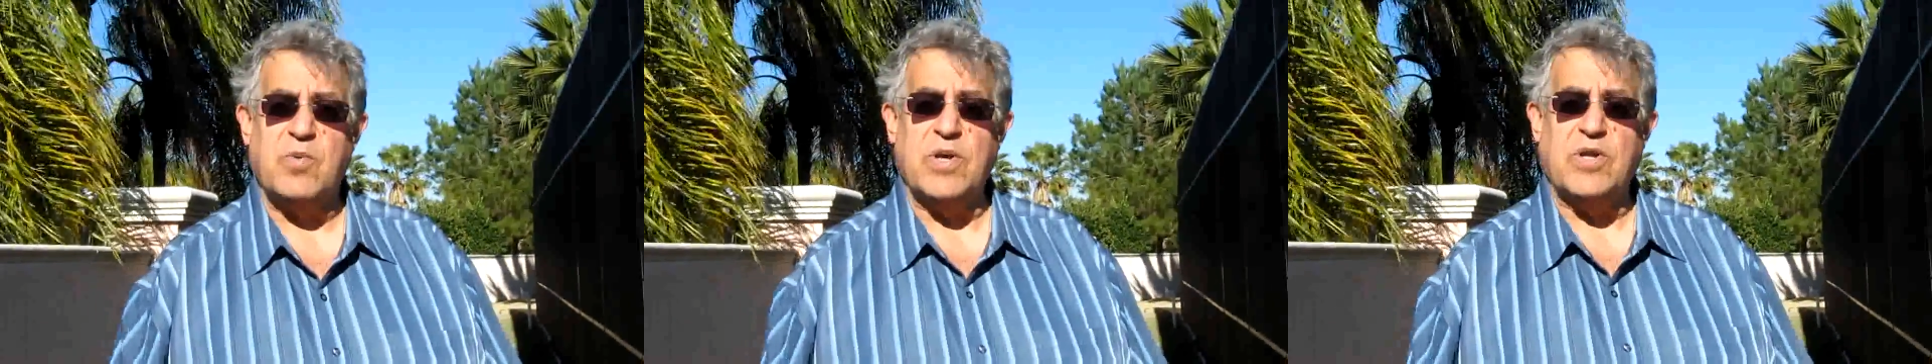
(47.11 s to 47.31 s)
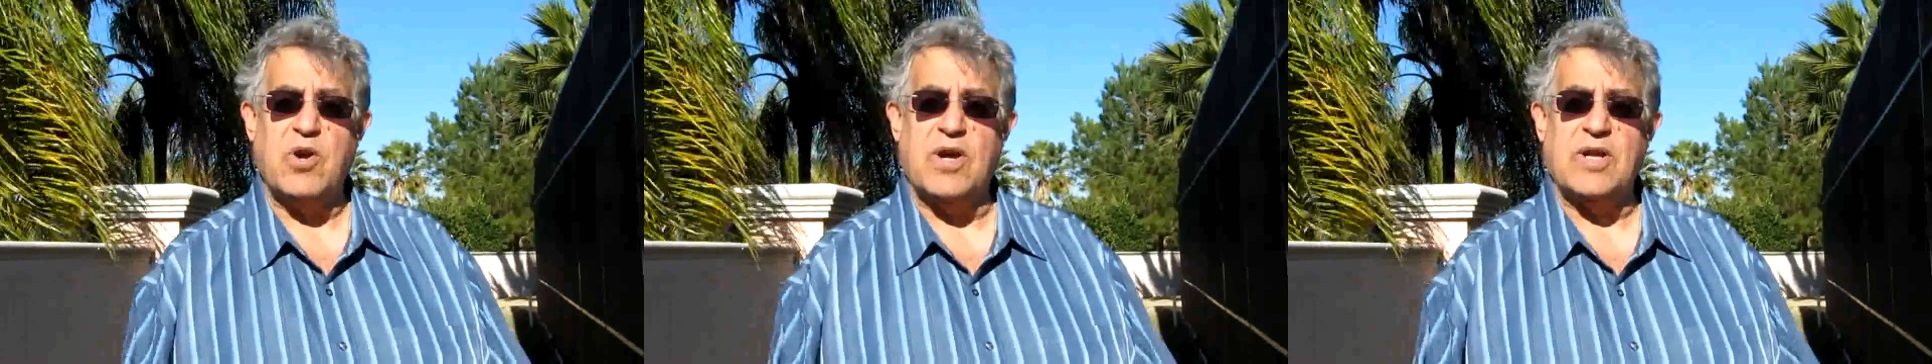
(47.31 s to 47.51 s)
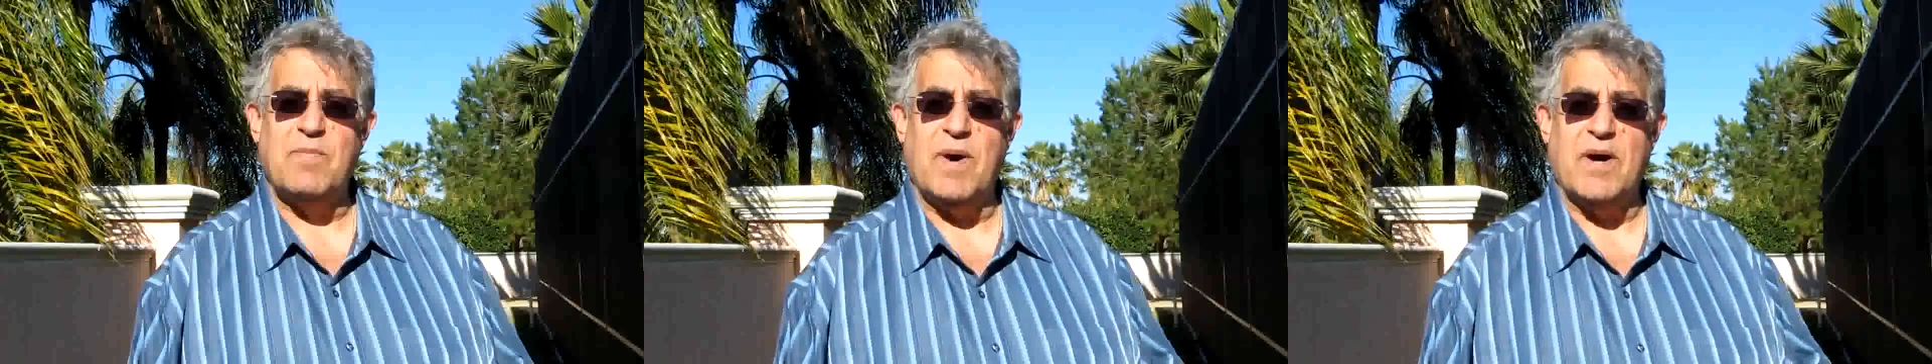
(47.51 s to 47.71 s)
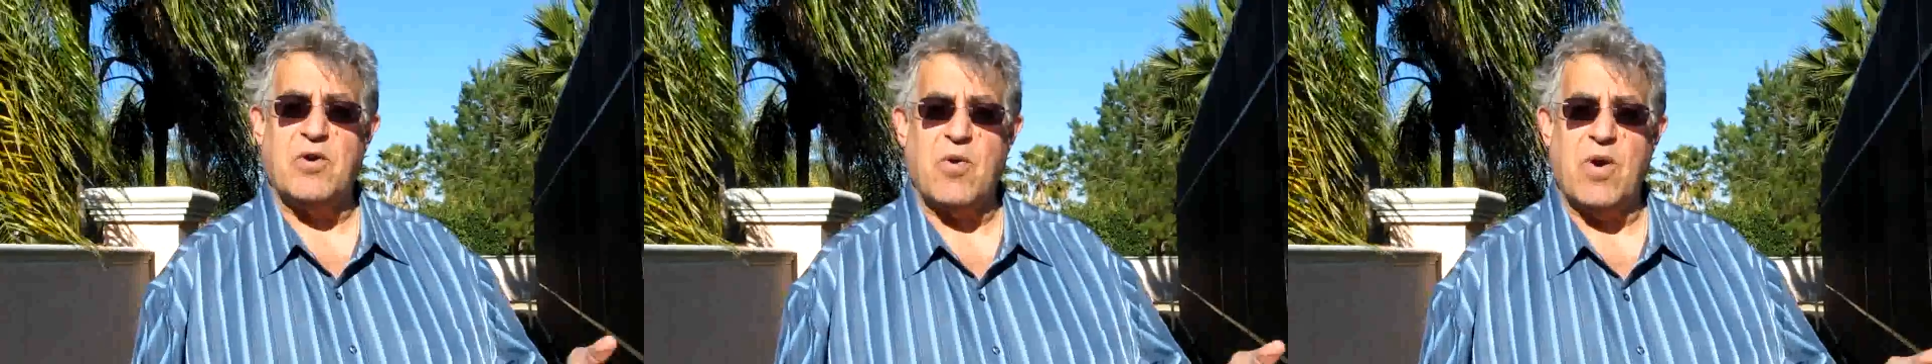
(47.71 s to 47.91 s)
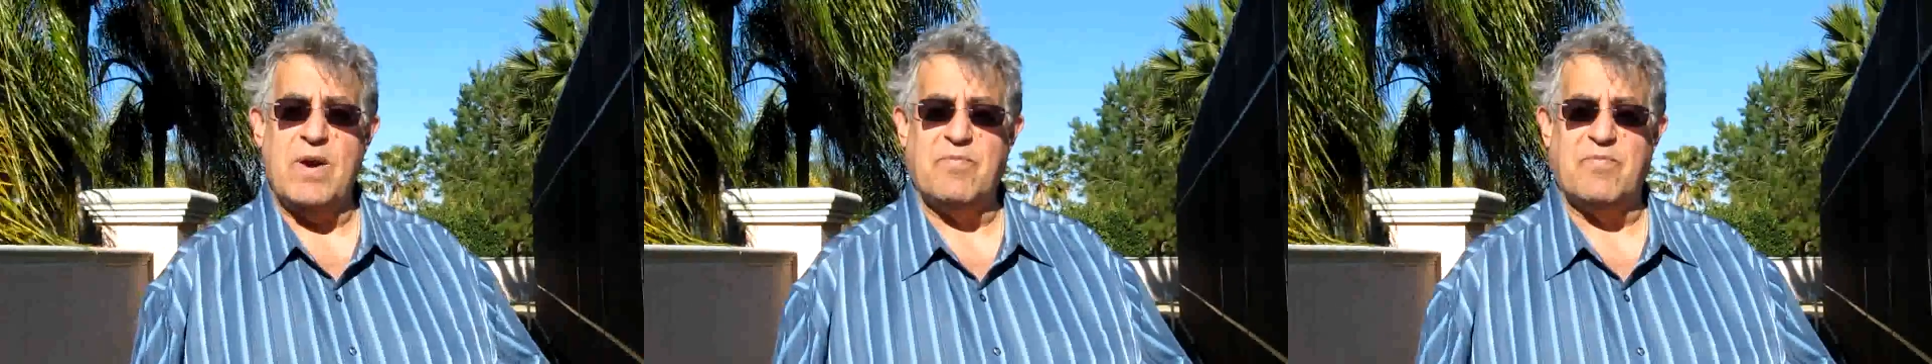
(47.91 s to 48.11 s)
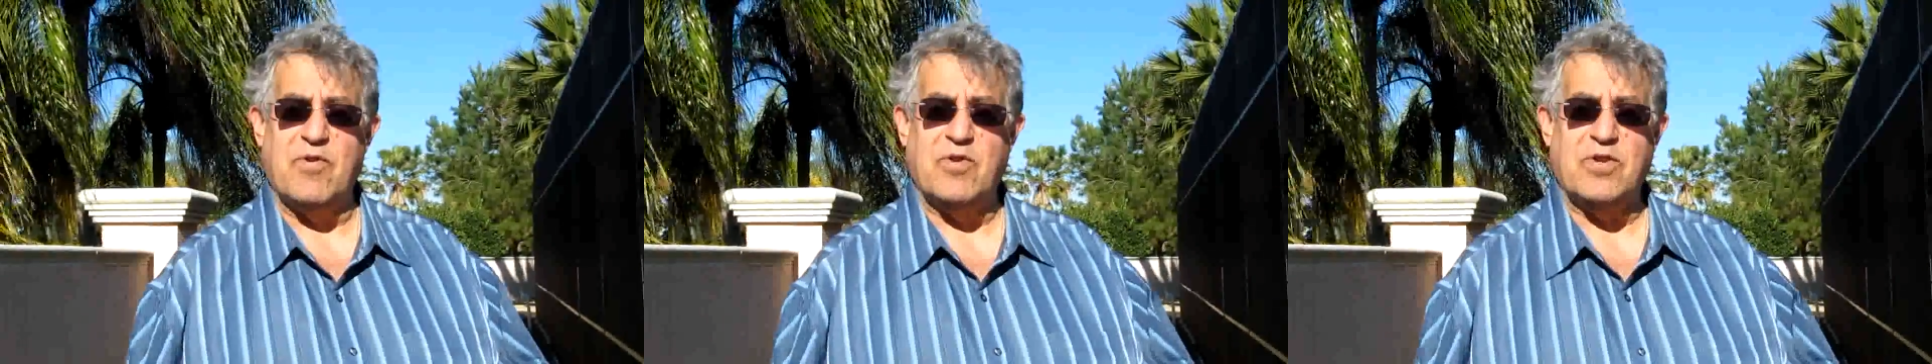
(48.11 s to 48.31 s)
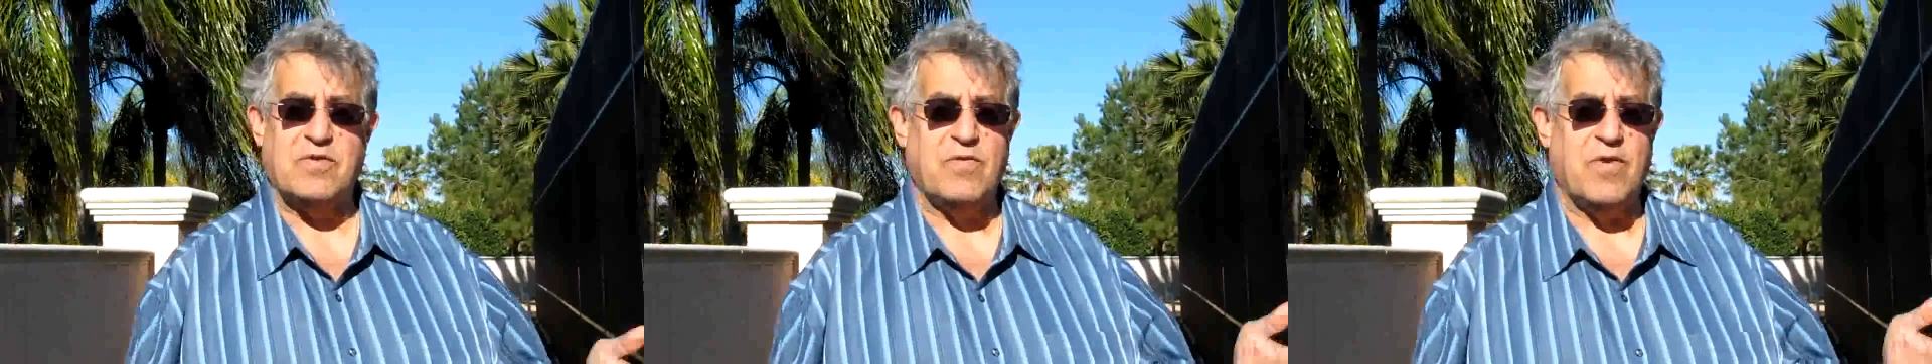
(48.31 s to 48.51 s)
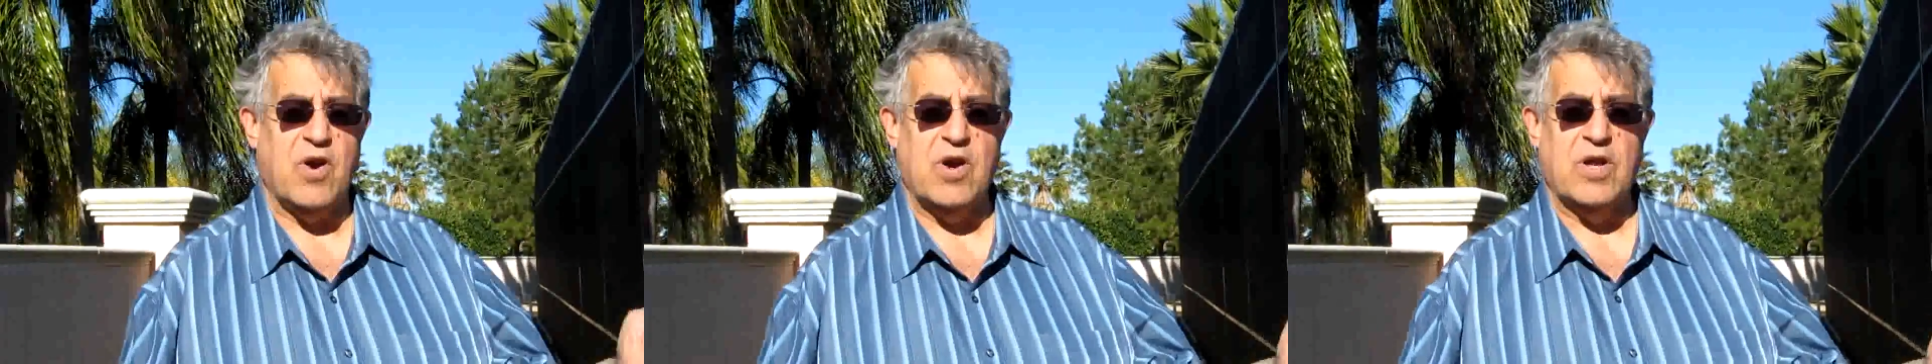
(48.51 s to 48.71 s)
We talked about grapefruits,
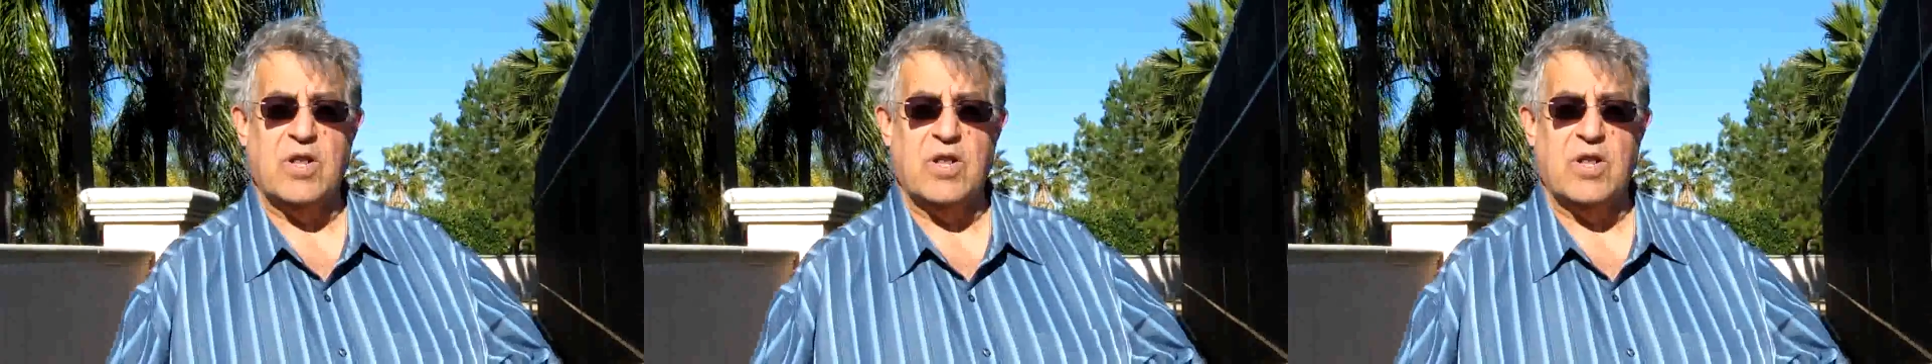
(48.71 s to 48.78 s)
very